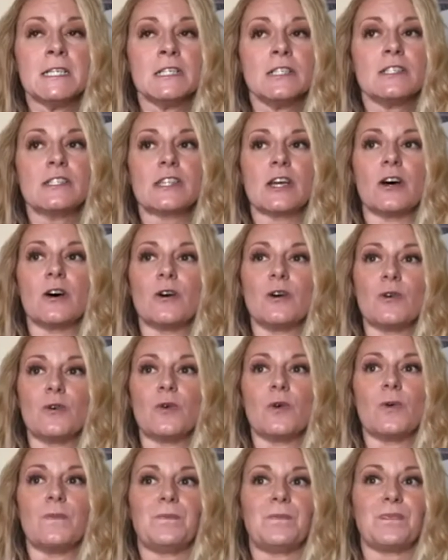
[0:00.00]

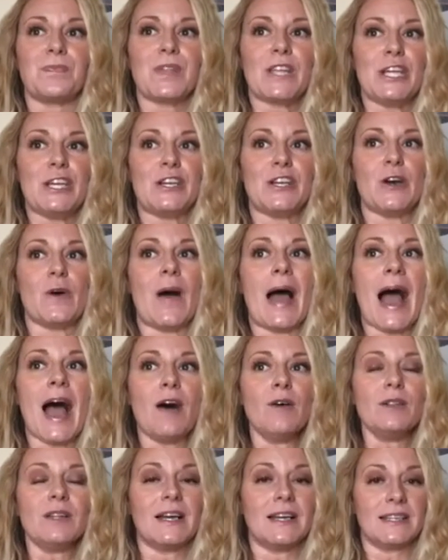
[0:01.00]
So,
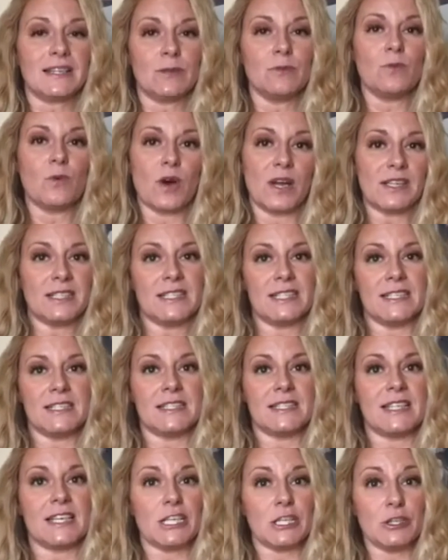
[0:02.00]
outlining what it
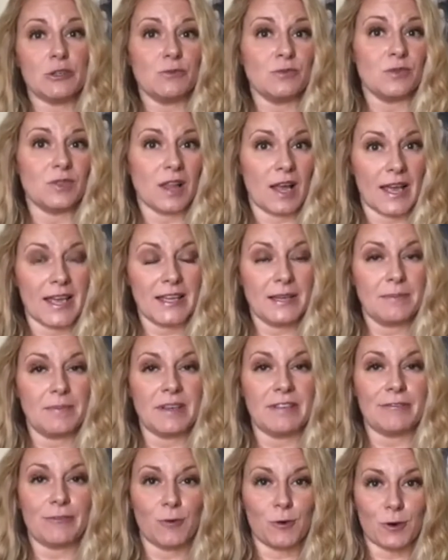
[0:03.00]
is that you like
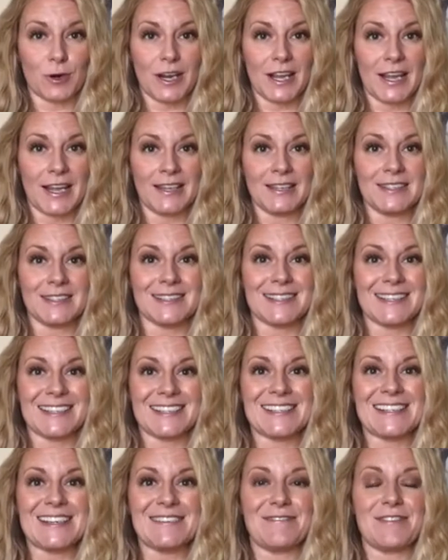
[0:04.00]
beforehand is going to
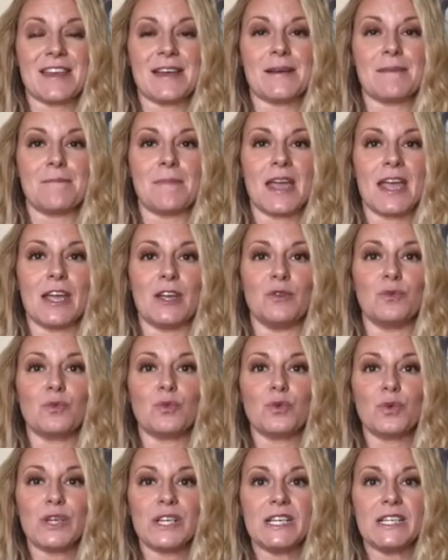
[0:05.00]
give them a
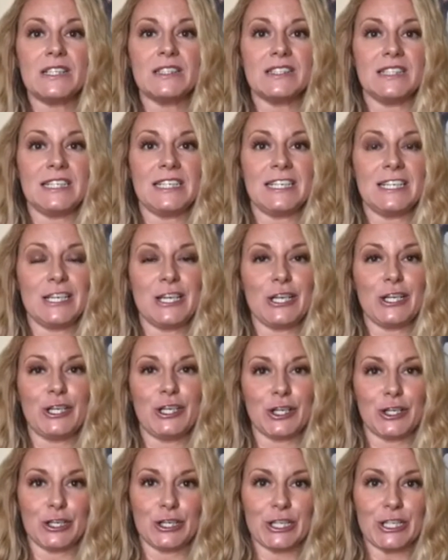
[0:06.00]
really
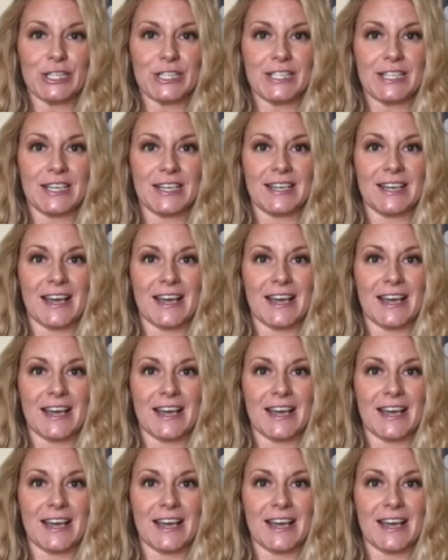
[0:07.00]
good